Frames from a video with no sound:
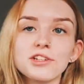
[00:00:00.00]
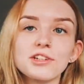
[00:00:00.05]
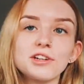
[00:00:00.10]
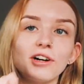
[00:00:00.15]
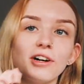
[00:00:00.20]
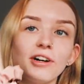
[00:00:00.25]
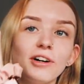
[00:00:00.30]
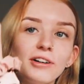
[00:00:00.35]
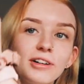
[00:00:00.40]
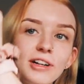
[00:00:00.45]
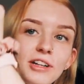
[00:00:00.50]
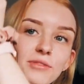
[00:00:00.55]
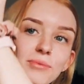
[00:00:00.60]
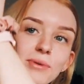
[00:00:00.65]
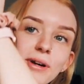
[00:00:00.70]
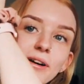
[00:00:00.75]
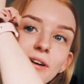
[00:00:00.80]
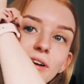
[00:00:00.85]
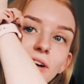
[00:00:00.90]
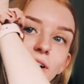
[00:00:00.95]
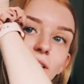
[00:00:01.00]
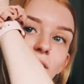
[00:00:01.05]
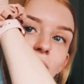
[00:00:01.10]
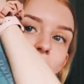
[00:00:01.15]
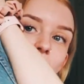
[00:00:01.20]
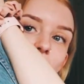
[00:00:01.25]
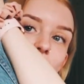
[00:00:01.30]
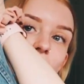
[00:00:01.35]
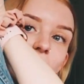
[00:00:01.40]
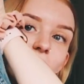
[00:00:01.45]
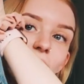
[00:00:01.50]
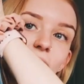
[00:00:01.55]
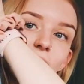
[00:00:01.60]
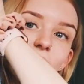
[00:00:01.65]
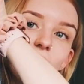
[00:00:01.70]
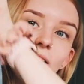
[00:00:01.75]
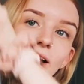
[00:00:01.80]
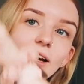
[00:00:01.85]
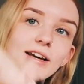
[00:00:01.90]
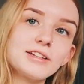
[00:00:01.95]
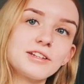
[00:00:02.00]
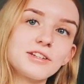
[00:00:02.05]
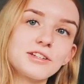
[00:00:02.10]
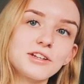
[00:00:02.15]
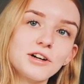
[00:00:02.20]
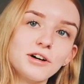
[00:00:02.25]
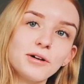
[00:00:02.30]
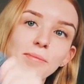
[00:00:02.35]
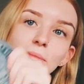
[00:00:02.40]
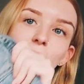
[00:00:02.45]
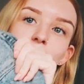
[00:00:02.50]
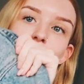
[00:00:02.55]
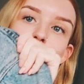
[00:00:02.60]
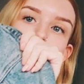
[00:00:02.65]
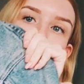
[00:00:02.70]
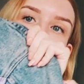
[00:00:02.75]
so that's where I got it. It has some